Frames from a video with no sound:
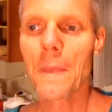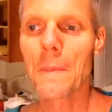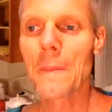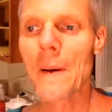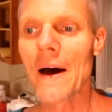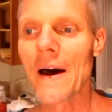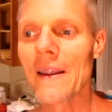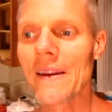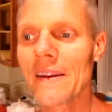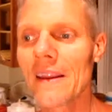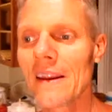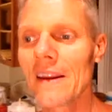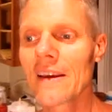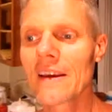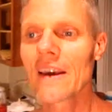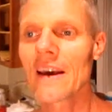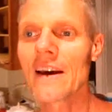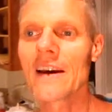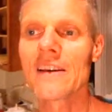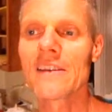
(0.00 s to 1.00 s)
But in any
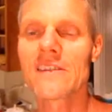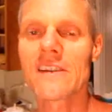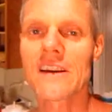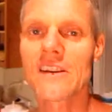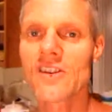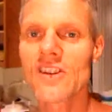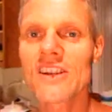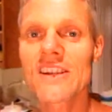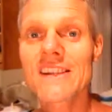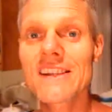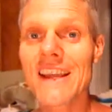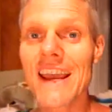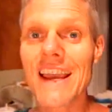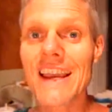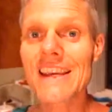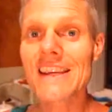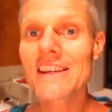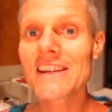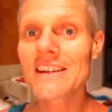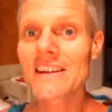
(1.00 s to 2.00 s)
case, it just
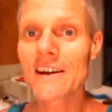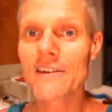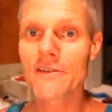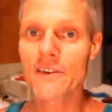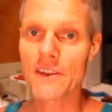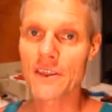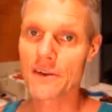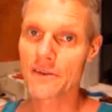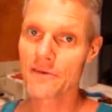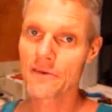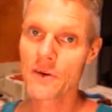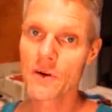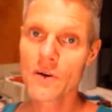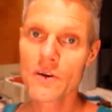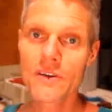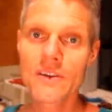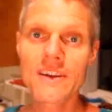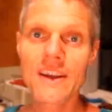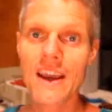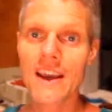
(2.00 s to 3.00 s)
tastes different. The
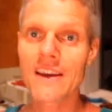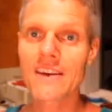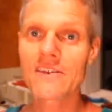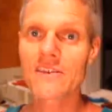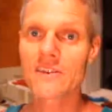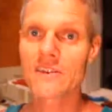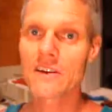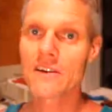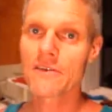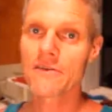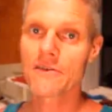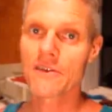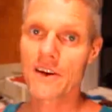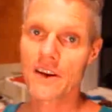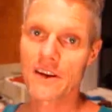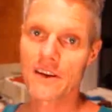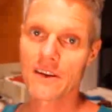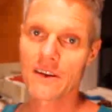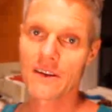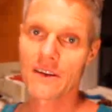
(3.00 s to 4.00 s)
food tastes
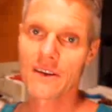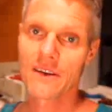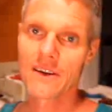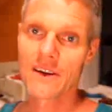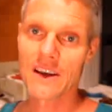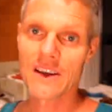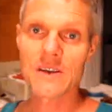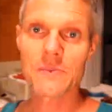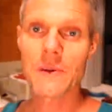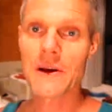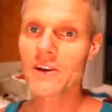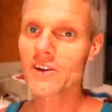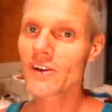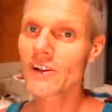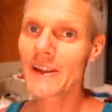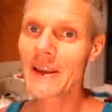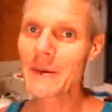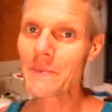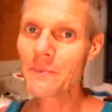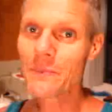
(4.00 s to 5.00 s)
different,
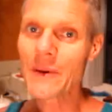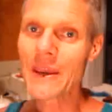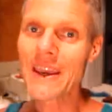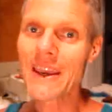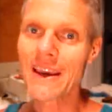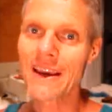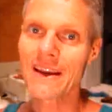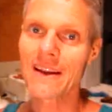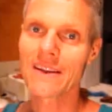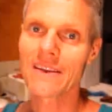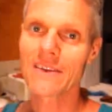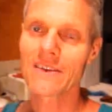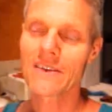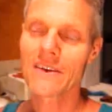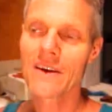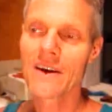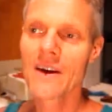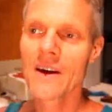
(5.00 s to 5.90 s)
especially beans.